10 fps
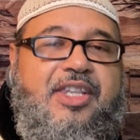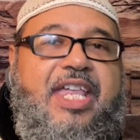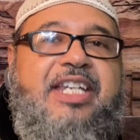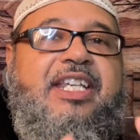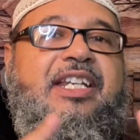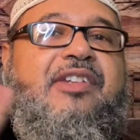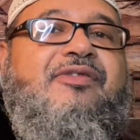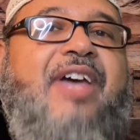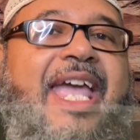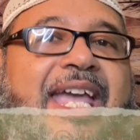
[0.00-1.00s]
They didn't
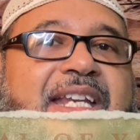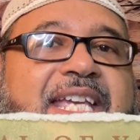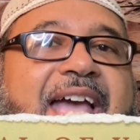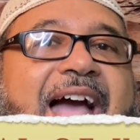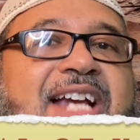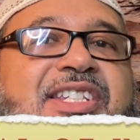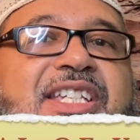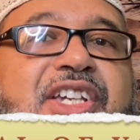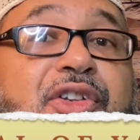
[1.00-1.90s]
invade. He actually killed